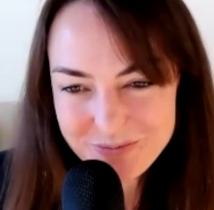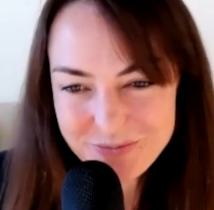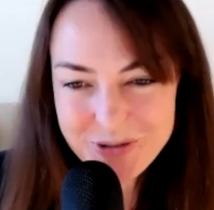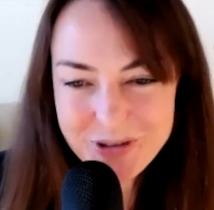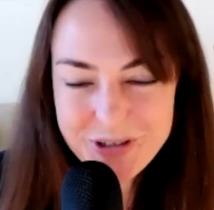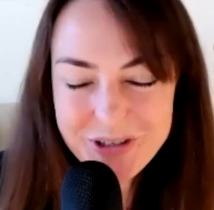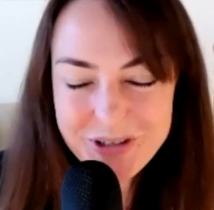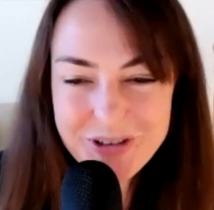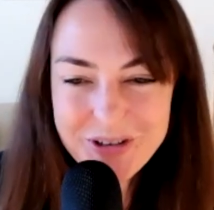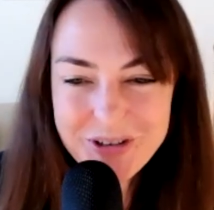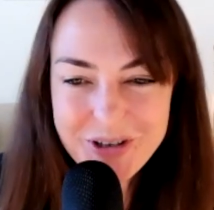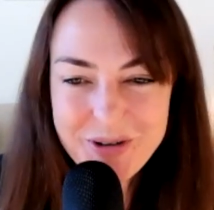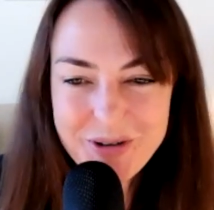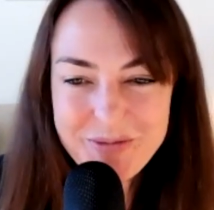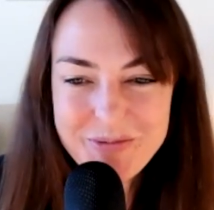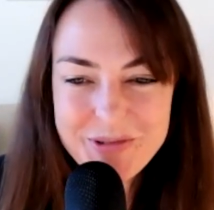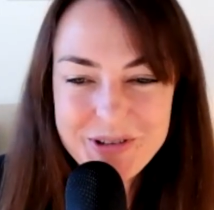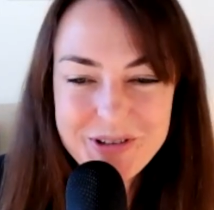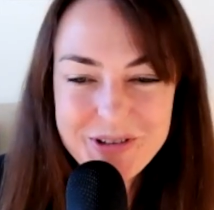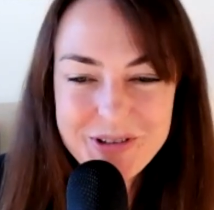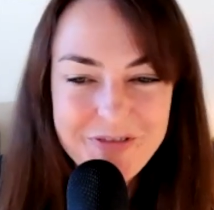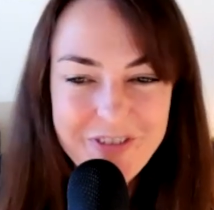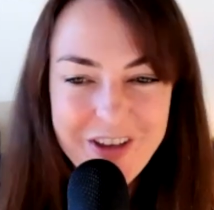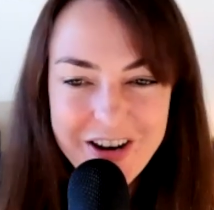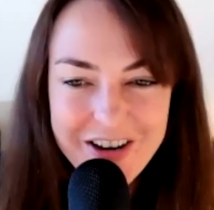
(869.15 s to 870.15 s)
Booking.com
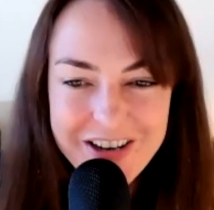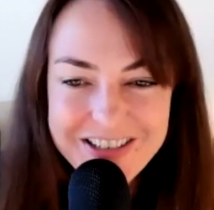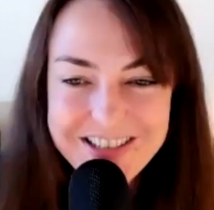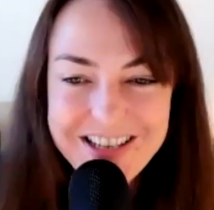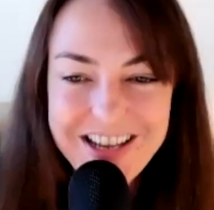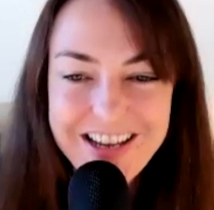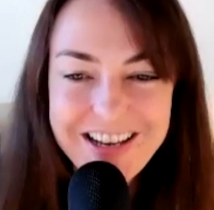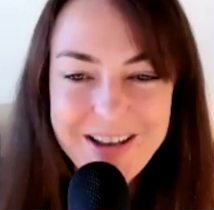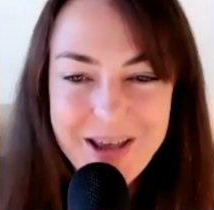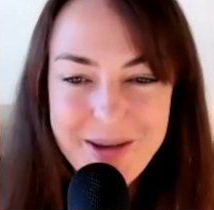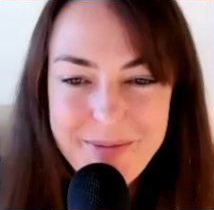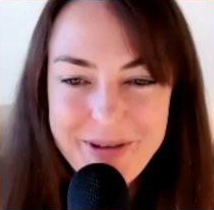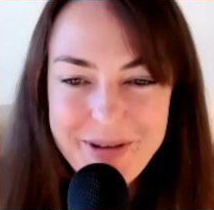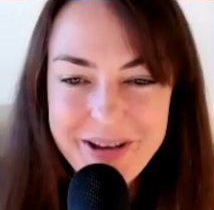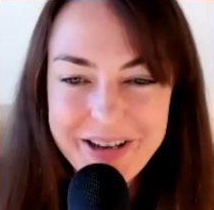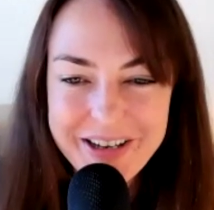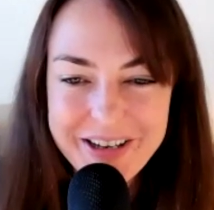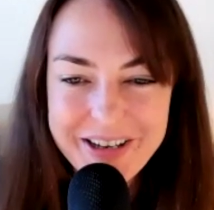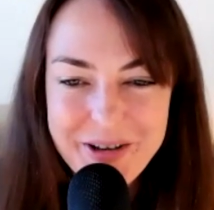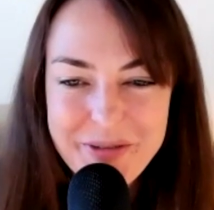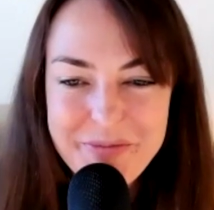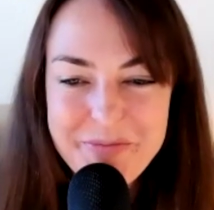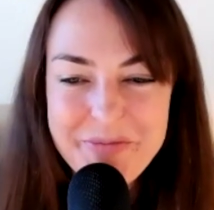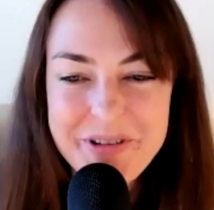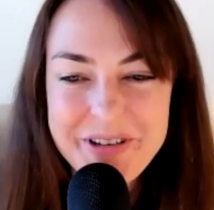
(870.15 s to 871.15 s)
is a very dynamic
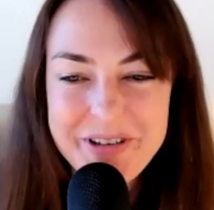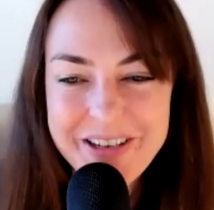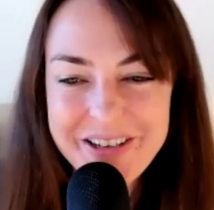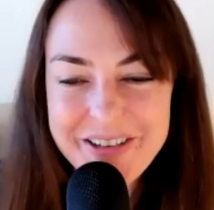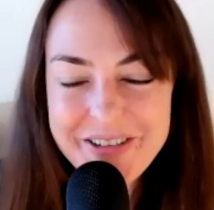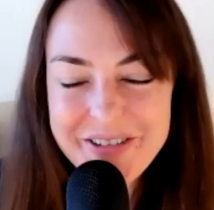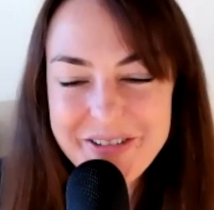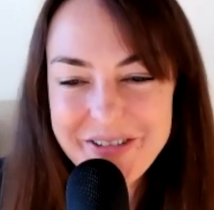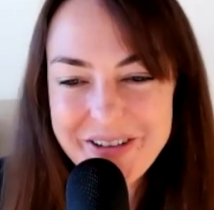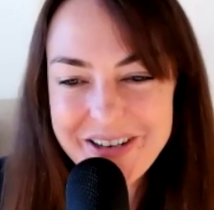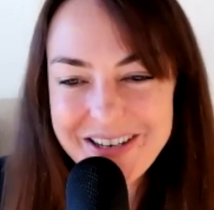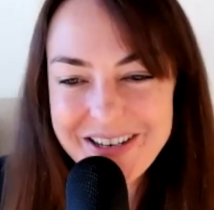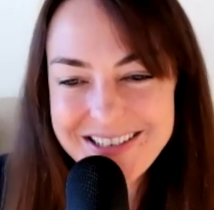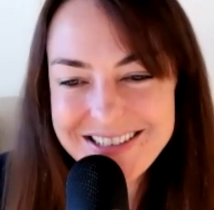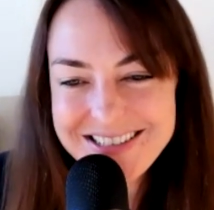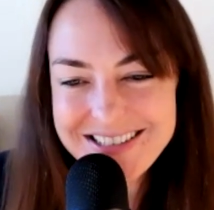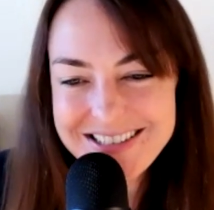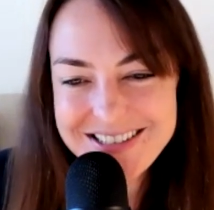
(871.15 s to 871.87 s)
company, right?